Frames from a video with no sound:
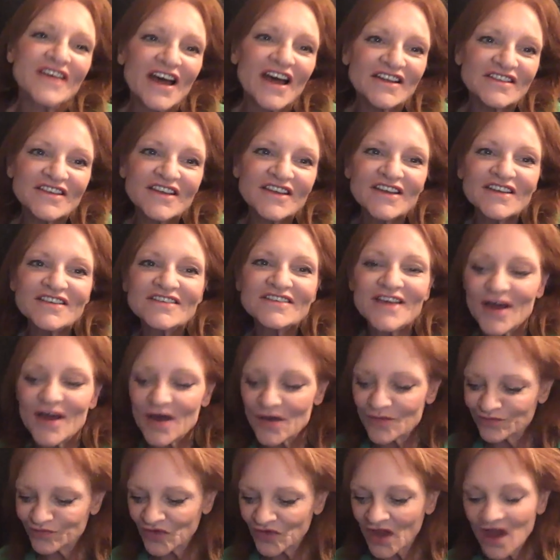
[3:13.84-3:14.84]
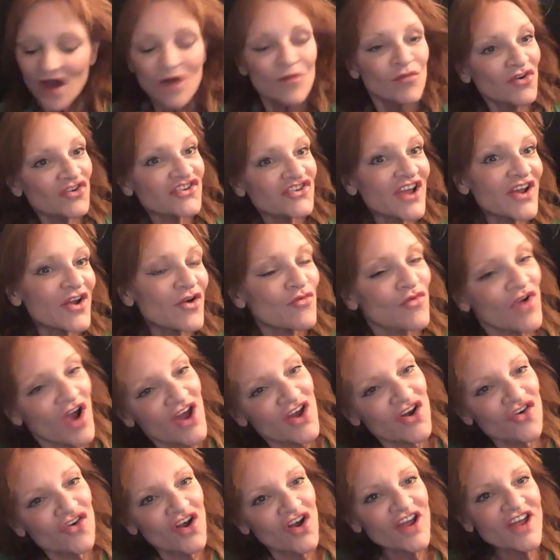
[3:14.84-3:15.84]
acting is much like a
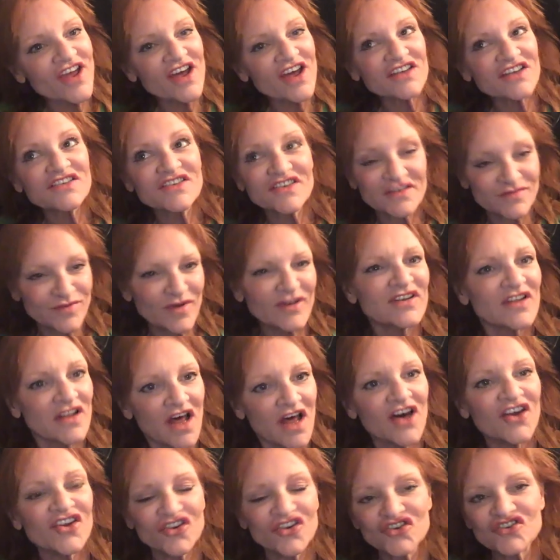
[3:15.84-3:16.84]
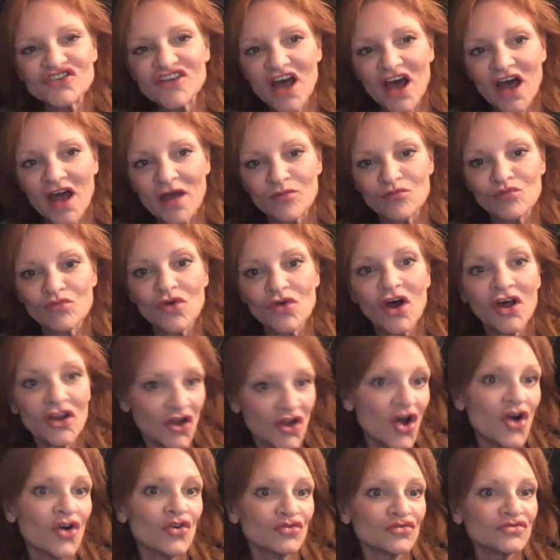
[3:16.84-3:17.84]
writer, I guess. You spend a lot of your time
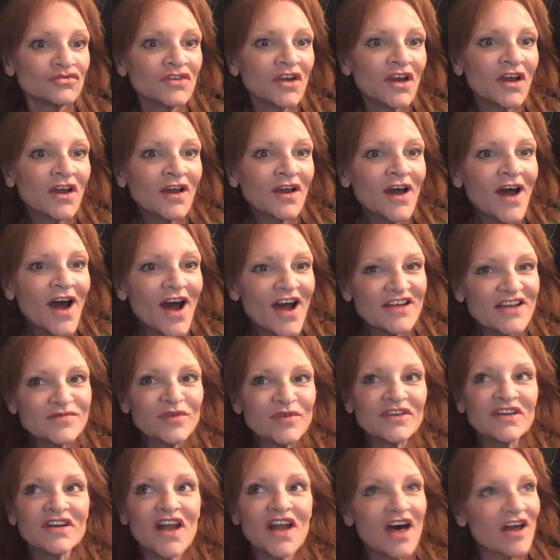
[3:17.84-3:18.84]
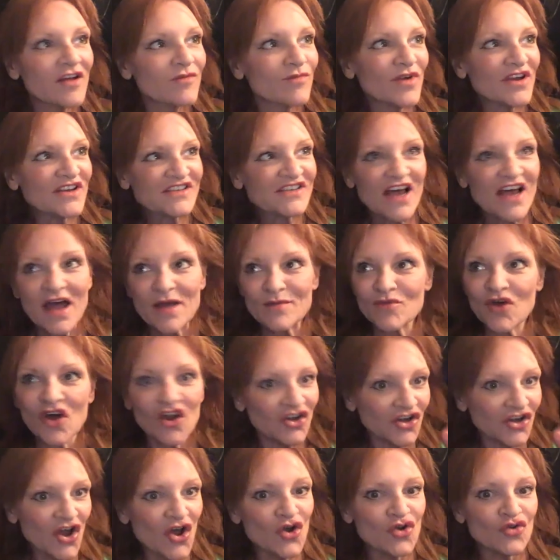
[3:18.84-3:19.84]
alone. I spend a lot of my time
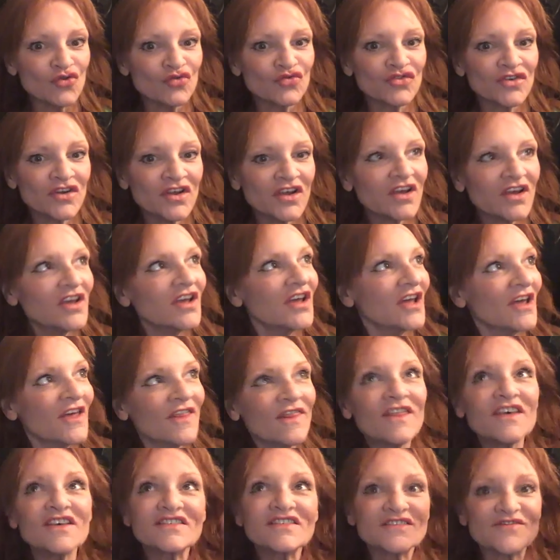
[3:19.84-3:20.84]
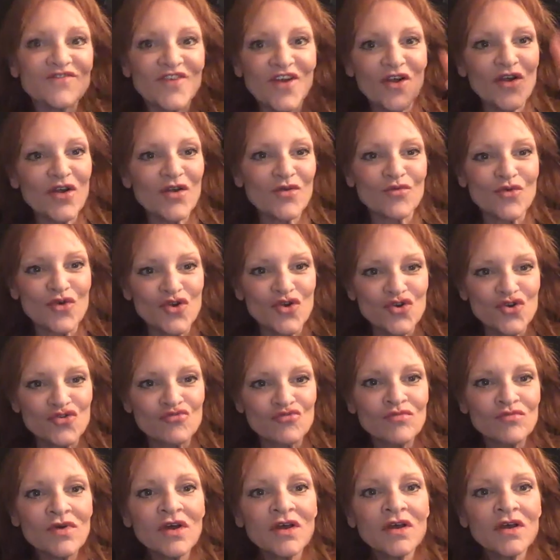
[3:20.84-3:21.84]
alone in this very
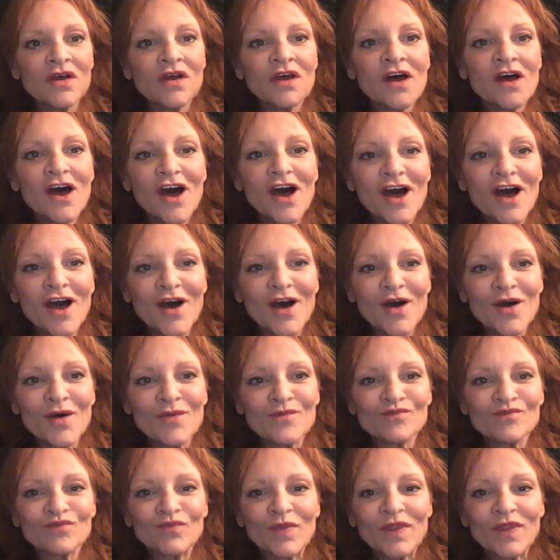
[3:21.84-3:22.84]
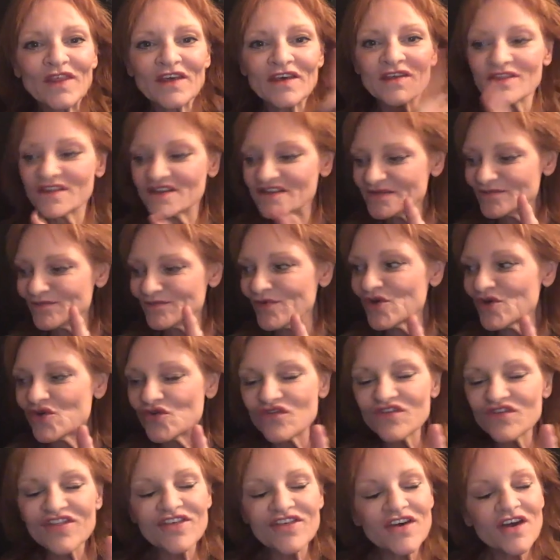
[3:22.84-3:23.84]
room, in this
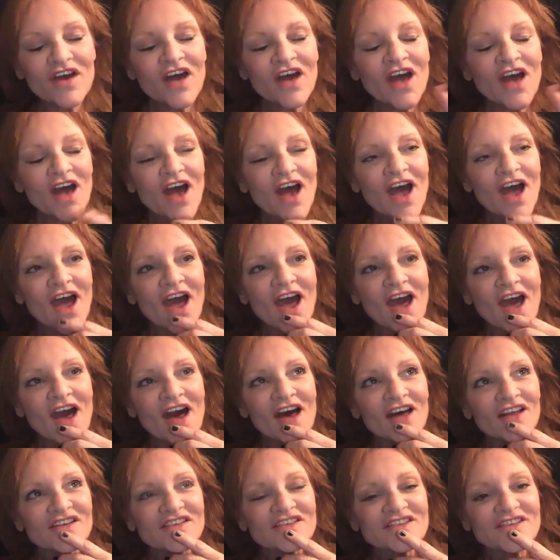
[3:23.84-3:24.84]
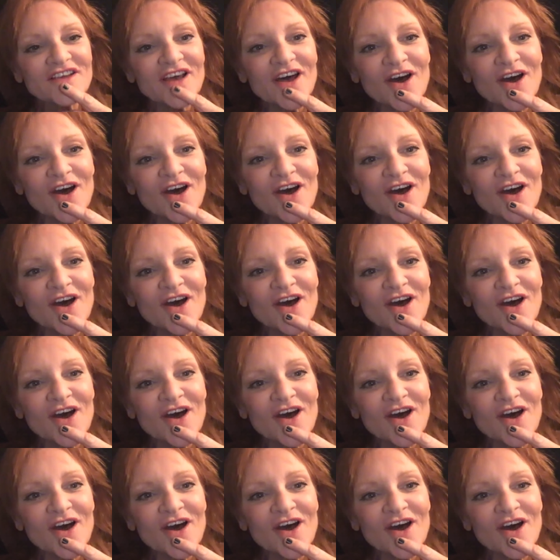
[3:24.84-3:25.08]
booth. And